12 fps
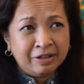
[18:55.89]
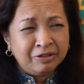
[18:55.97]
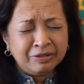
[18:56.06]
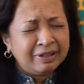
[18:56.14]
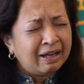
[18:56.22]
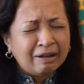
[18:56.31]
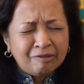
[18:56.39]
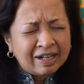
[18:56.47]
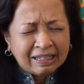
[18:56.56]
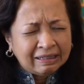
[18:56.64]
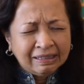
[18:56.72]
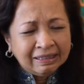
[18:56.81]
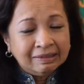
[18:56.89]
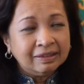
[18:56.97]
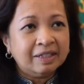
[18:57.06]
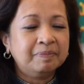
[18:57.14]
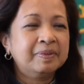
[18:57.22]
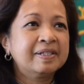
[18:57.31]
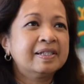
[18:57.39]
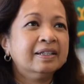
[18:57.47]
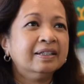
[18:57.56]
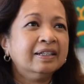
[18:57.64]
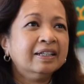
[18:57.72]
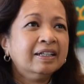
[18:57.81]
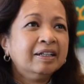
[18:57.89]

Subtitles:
and you think, I want to kill that person.